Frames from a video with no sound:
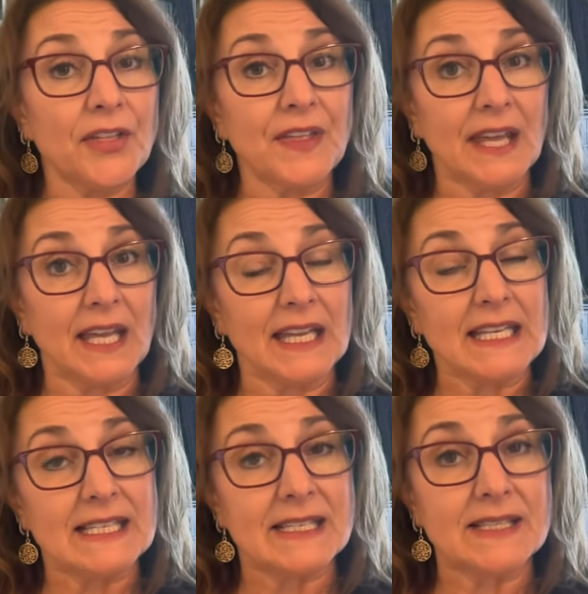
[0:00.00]
thing
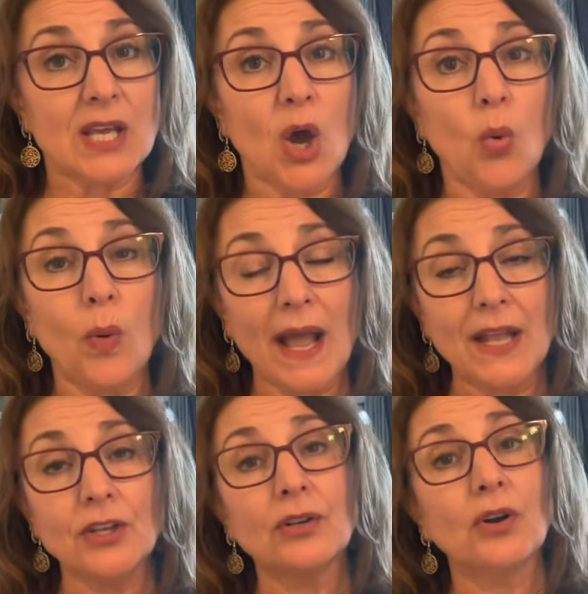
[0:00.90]
is,
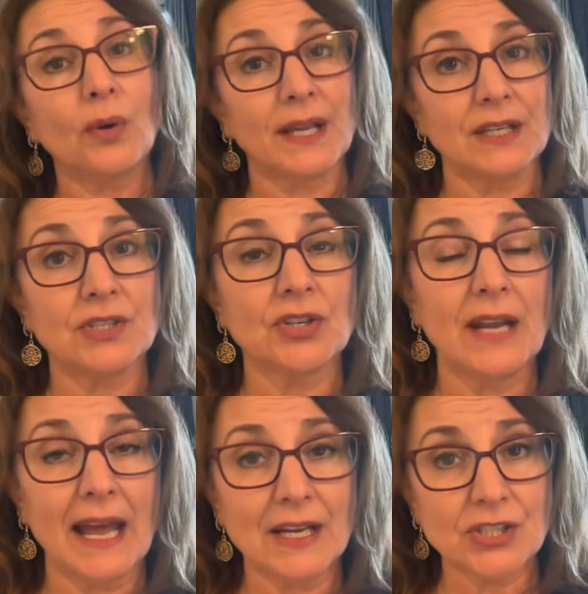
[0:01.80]
when you're going
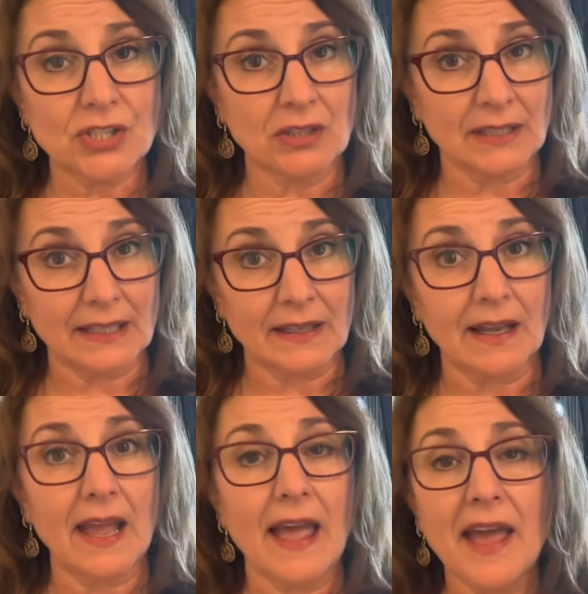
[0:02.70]

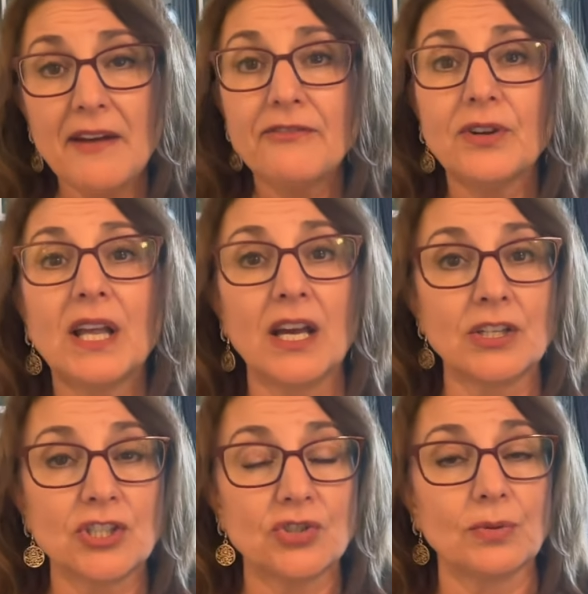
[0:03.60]
internationally, every
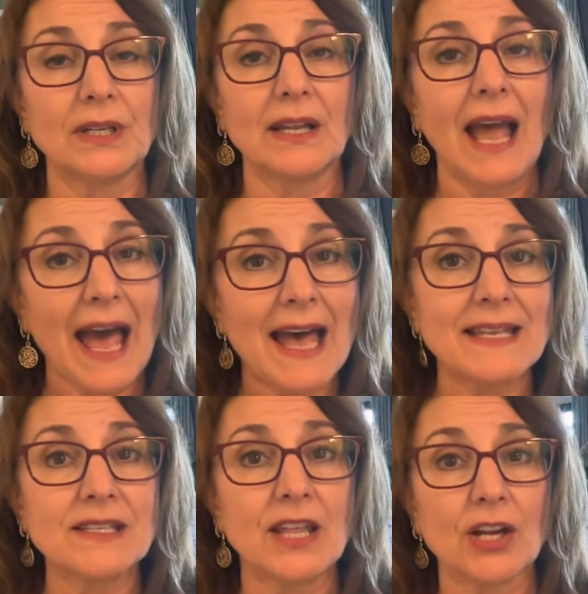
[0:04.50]
country
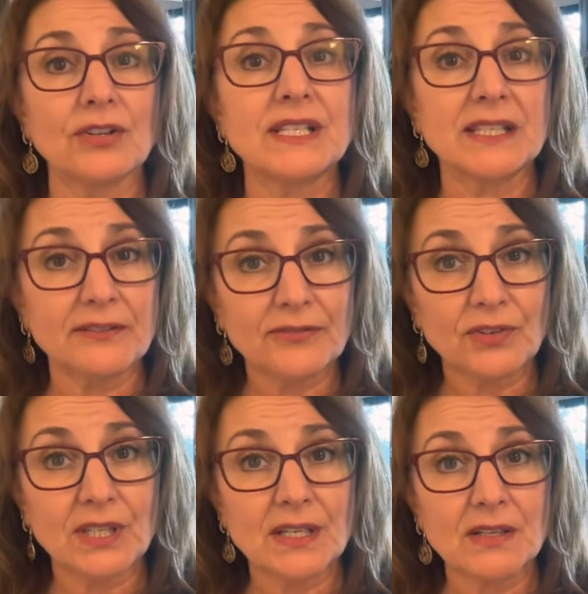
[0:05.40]
has their
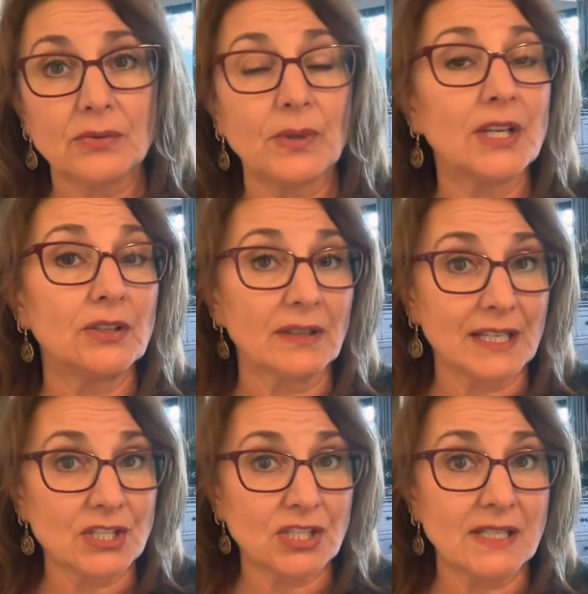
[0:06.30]
different
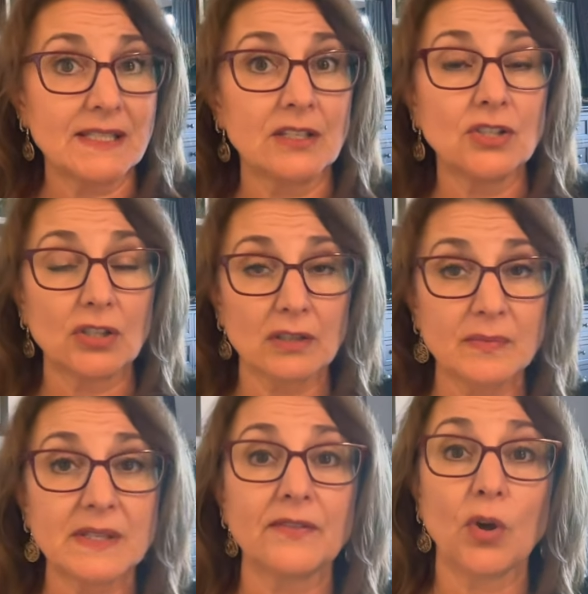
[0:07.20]
regulations in
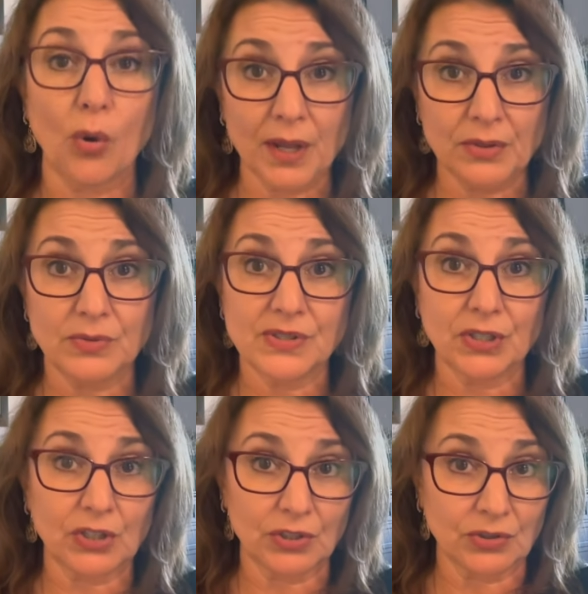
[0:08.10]
terms of going through
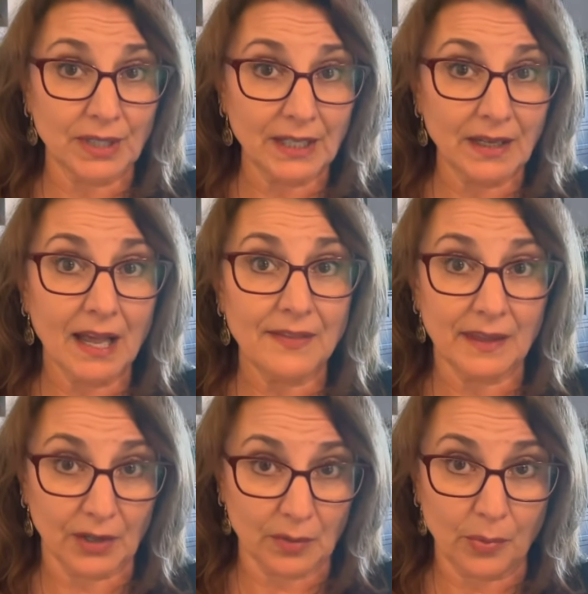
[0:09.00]
security at
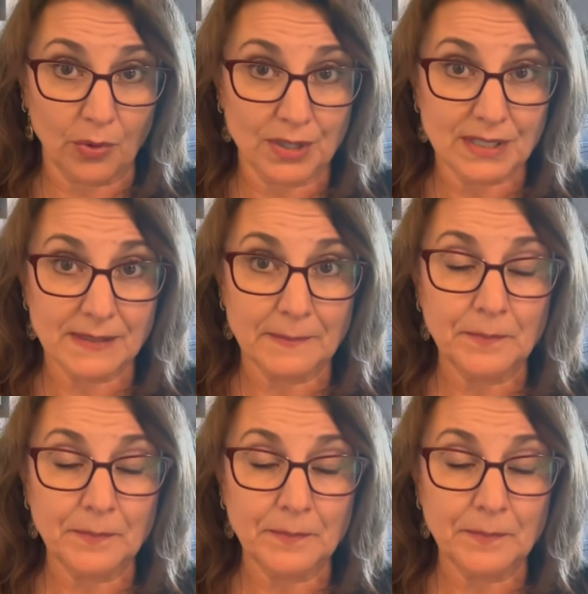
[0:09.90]
the airport.